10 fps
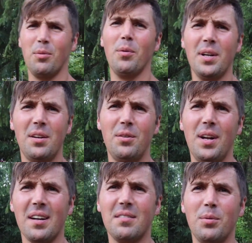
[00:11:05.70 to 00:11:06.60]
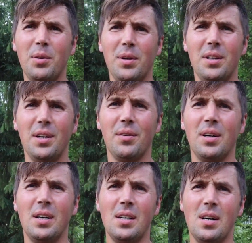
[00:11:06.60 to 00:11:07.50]
what are we going to do next? What do you want to
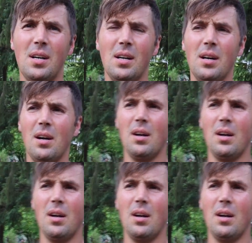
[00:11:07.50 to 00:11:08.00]
do? Um,